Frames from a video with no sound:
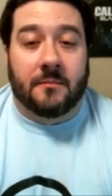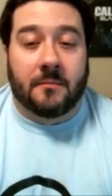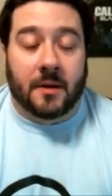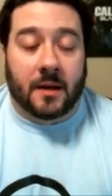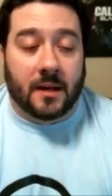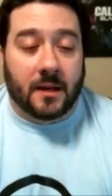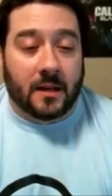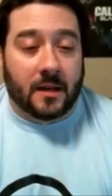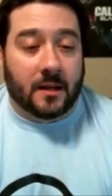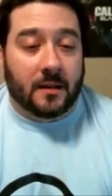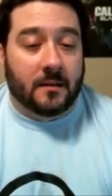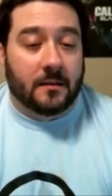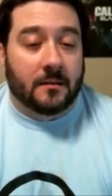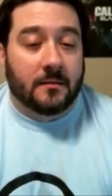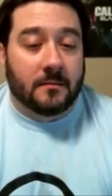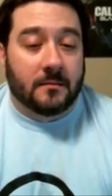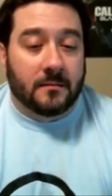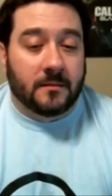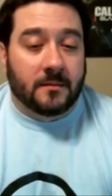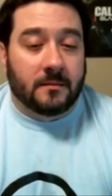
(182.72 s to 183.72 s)
my
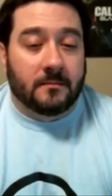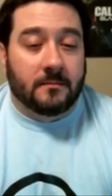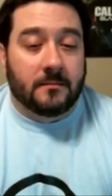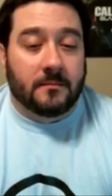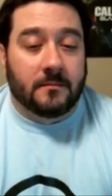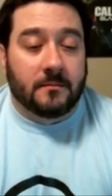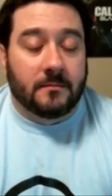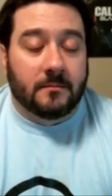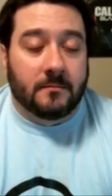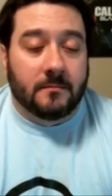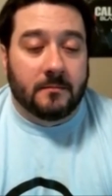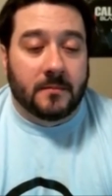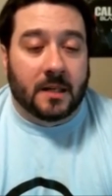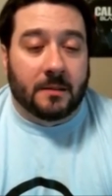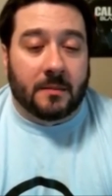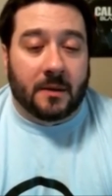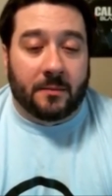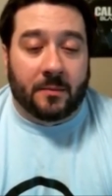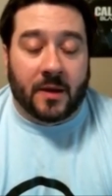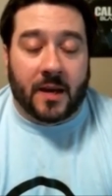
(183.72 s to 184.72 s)

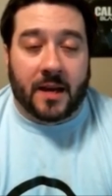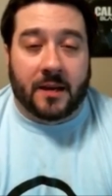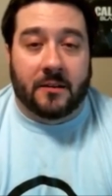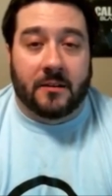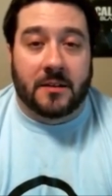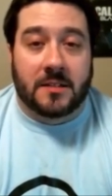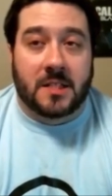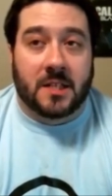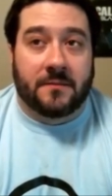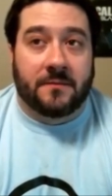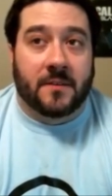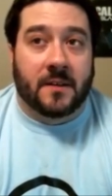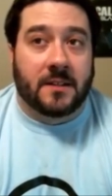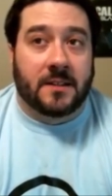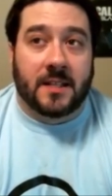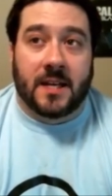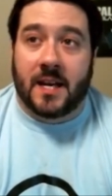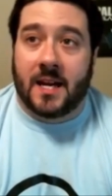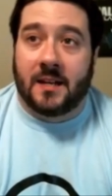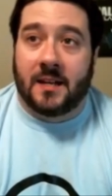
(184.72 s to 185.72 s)
placard and stuff like
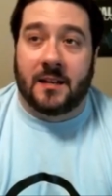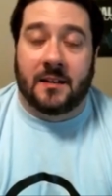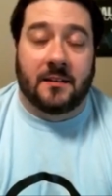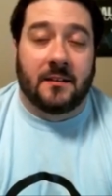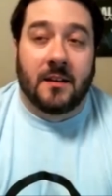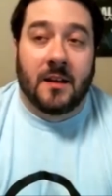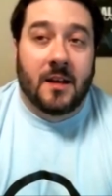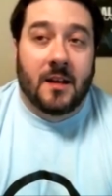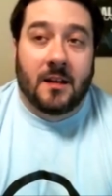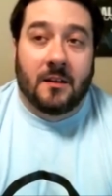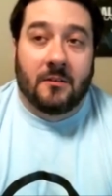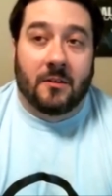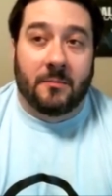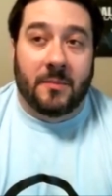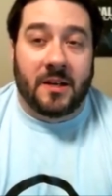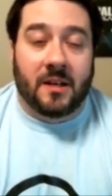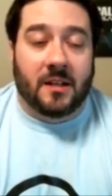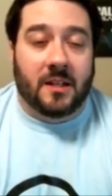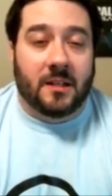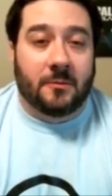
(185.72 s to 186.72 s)
that, and
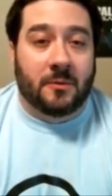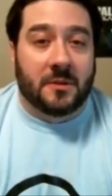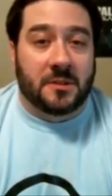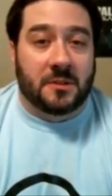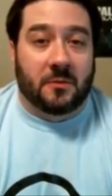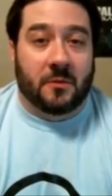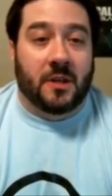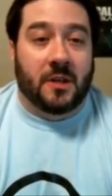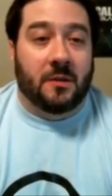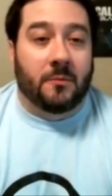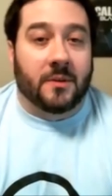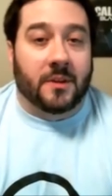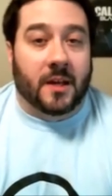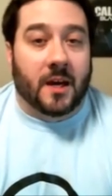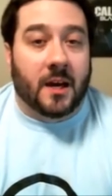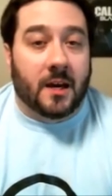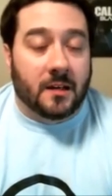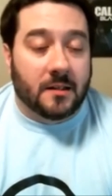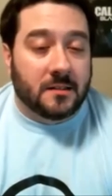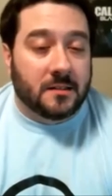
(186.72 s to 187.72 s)
immediately was greeted with
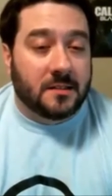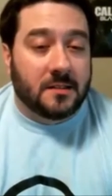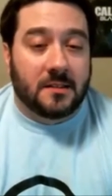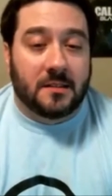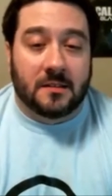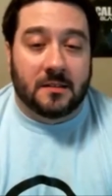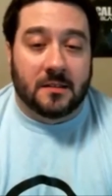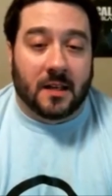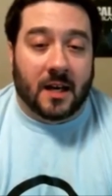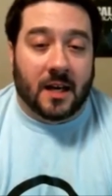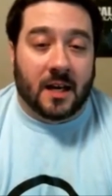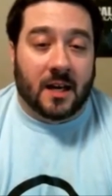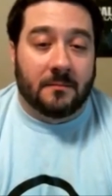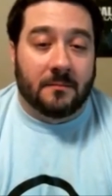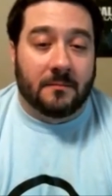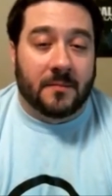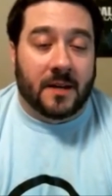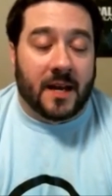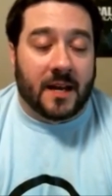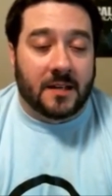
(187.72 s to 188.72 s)
hugs,
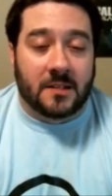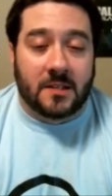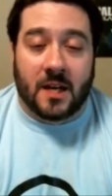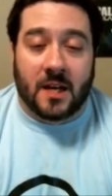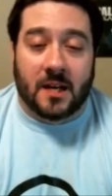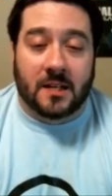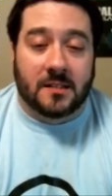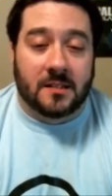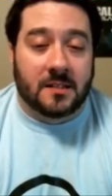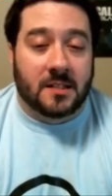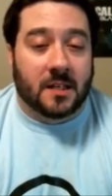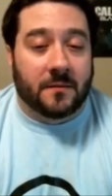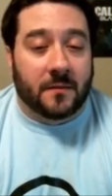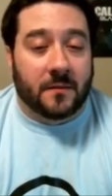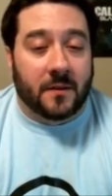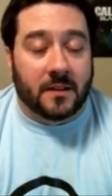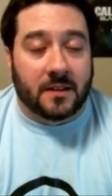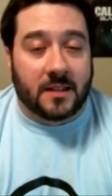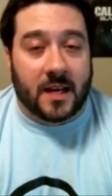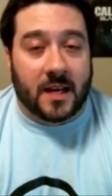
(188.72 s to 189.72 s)
handshakes and stuff
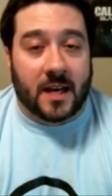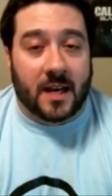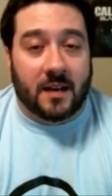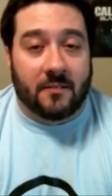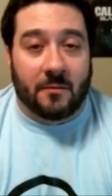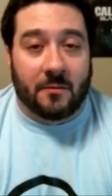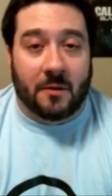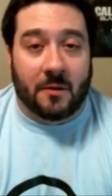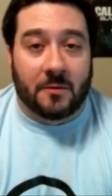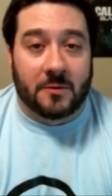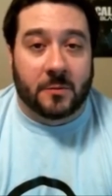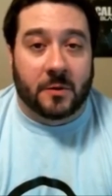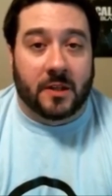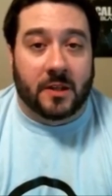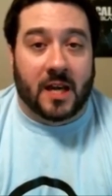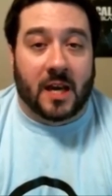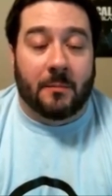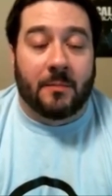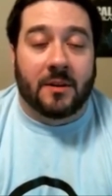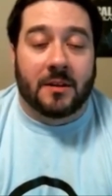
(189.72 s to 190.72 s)
like that. Everybody was
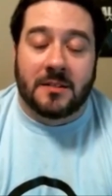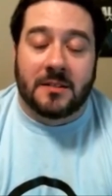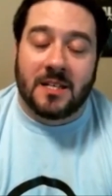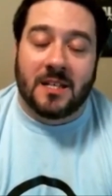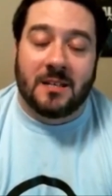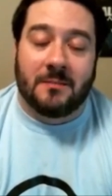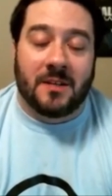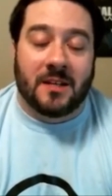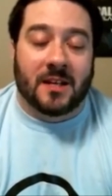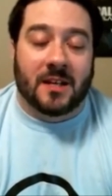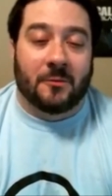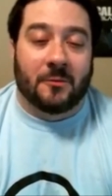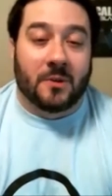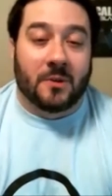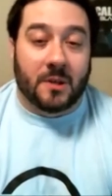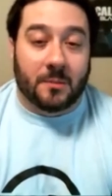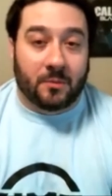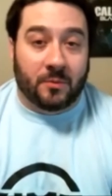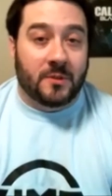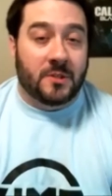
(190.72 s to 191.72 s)
really happy to see me, and I
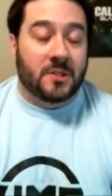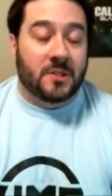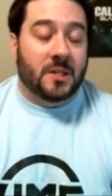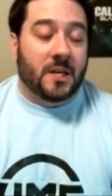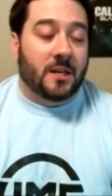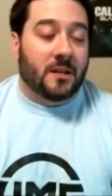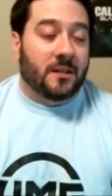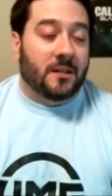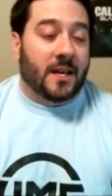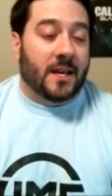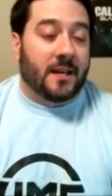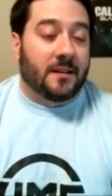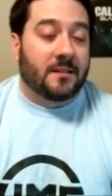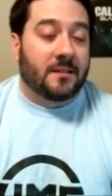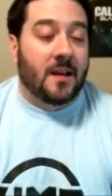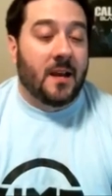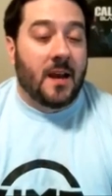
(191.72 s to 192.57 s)
really appreciated that.